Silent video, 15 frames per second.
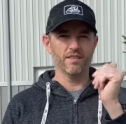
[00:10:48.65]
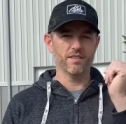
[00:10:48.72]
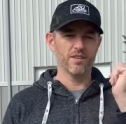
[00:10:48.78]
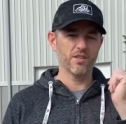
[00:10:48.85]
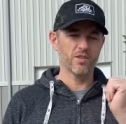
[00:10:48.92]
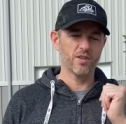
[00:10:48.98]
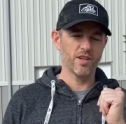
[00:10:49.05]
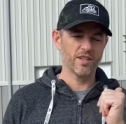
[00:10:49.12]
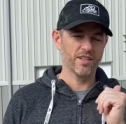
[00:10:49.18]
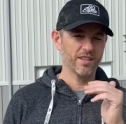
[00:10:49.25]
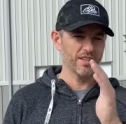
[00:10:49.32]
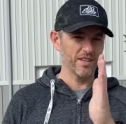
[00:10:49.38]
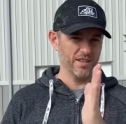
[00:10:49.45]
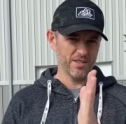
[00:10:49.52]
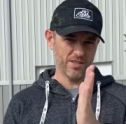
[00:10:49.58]
This truck,
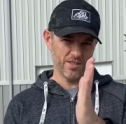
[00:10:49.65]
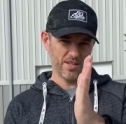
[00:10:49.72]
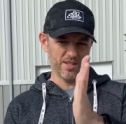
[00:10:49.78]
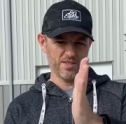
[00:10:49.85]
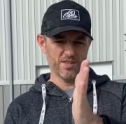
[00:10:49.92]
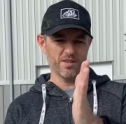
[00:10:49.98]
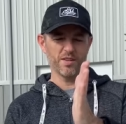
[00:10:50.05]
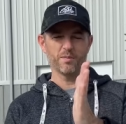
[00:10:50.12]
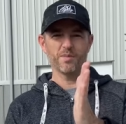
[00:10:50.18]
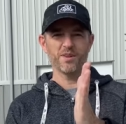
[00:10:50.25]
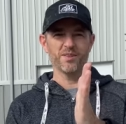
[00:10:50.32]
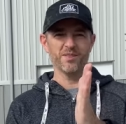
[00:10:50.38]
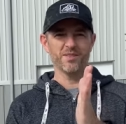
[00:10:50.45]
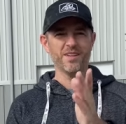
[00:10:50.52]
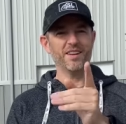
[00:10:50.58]
it's nice and in the
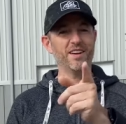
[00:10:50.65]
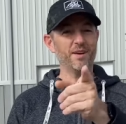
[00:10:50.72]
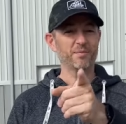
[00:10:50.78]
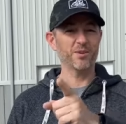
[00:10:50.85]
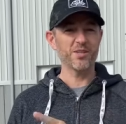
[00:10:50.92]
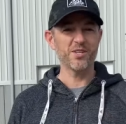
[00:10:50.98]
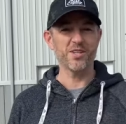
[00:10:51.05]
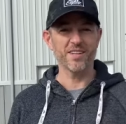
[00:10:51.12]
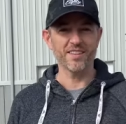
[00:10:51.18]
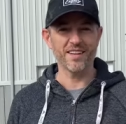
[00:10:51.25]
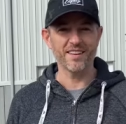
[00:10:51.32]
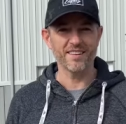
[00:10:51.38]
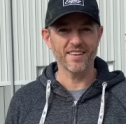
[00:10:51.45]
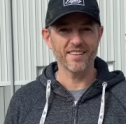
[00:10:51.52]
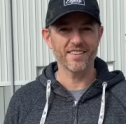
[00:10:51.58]
middle, and I appreciate
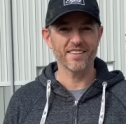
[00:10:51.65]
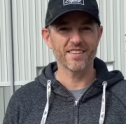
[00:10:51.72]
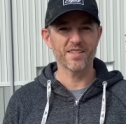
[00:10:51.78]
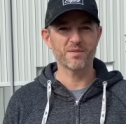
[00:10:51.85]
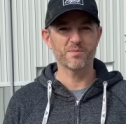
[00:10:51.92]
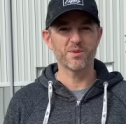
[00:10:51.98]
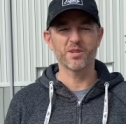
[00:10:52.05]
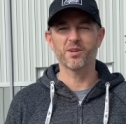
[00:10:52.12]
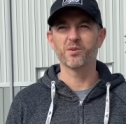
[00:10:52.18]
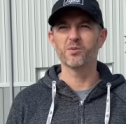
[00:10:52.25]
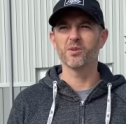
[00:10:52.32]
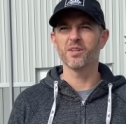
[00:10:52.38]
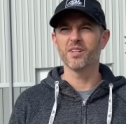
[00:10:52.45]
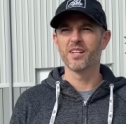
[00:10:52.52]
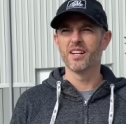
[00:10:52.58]
that. I think that's pretty
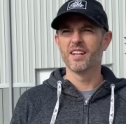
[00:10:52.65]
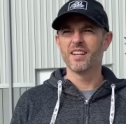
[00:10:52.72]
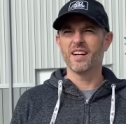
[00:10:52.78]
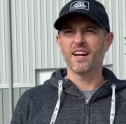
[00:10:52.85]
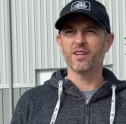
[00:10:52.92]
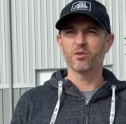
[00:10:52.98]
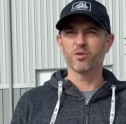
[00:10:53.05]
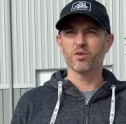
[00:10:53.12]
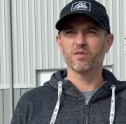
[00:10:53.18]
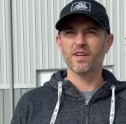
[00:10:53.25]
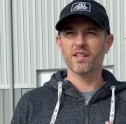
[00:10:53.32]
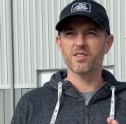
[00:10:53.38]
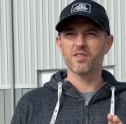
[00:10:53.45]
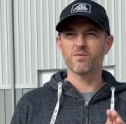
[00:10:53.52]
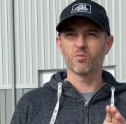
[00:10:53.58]
cool. I don't know if
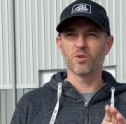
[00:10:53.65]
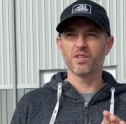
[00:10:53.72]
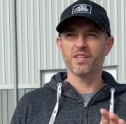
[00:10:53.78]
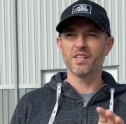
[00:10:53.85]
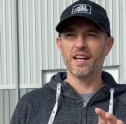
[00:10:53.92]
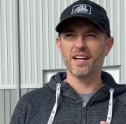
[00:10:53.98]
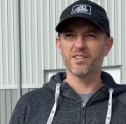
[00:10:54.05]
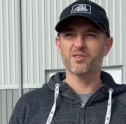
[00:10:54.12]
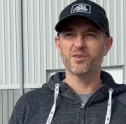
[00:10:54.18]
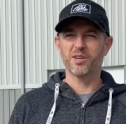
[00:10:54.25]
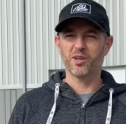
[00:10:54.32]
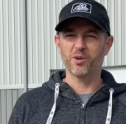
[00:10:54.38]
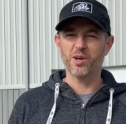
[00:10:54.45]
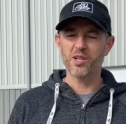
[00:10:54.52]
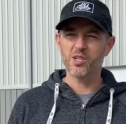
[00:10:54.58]
that's really answering
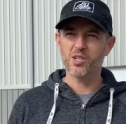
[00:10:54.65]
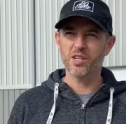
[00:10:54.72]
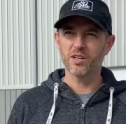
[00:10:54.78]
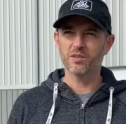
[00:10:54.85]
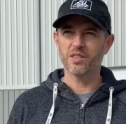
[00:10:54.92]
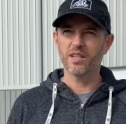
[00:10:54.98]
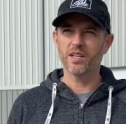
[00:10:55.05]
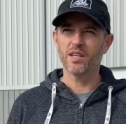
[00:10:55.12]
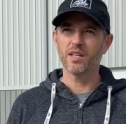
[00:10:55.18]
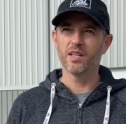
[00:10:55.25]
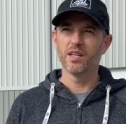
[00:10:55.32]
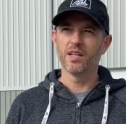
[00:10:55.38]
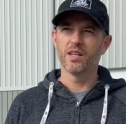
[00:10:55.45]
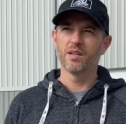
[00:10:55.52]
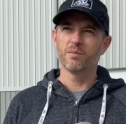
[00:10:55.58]
a question out there,
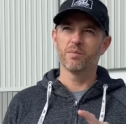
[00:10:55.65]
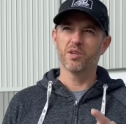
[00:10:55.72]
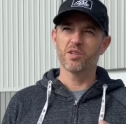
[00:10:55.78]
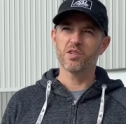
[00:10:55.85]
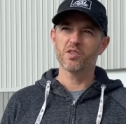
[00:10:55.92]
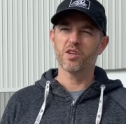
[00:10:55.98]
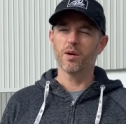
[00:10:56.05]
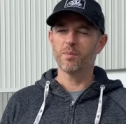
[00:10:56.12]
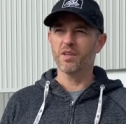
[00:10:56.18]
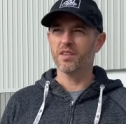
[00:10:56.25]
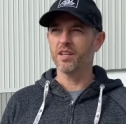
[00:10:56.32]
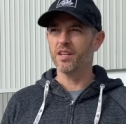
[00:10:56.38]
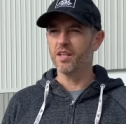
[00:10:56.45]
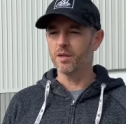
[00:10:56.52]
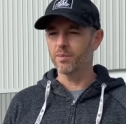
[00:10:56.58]
but it just got me
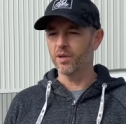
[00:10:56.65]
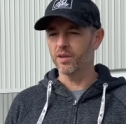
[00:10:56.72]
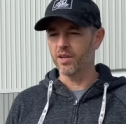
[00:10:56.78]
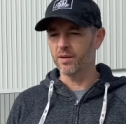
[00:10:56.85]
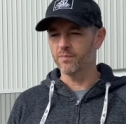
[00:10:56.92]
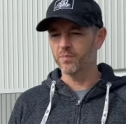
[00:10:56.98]
thinking about it.